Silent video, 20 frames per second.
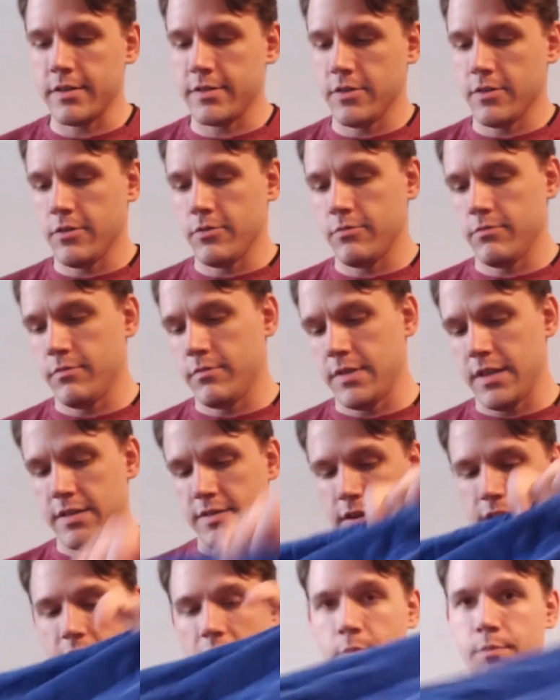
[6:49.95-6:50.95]
So these
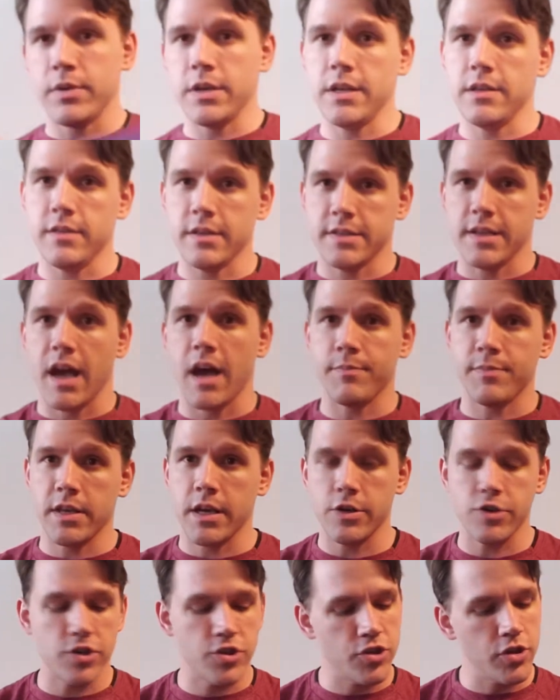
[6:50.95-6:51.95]
accompany the top that
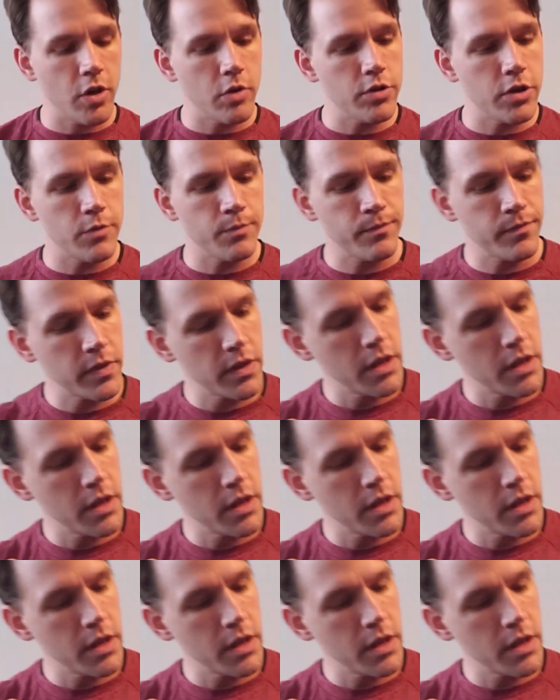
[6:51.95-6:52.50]
I just showed you.